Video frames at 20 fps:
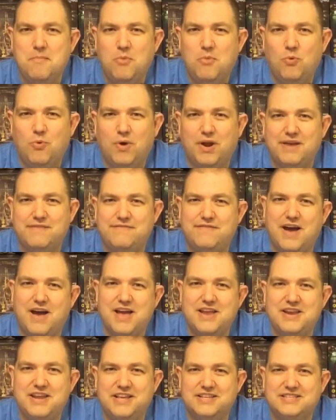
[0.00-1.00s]
But what I
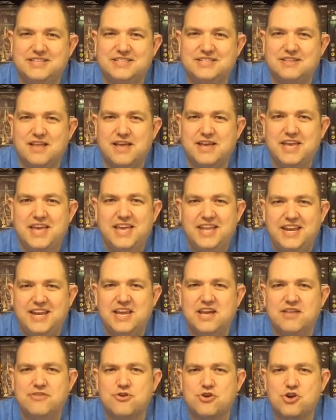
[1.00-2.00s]
find is it's like
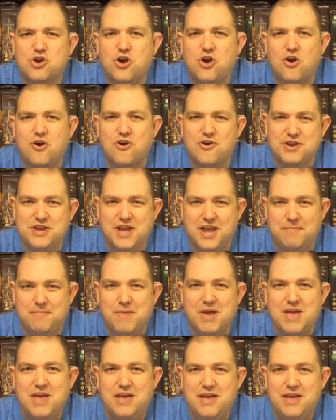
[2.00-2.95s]
any other card game.